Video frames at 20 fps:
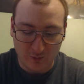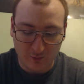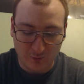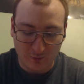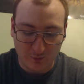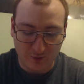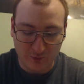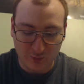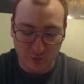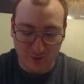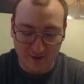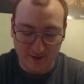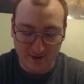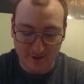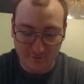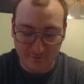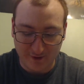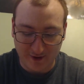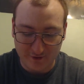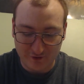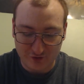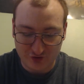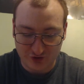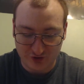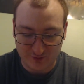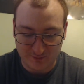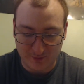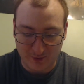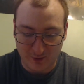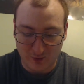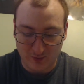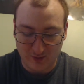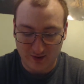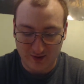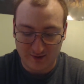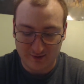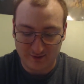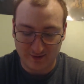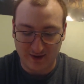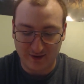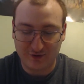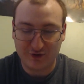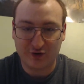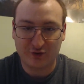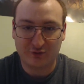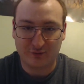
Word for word: With what his father just spoke, Nathan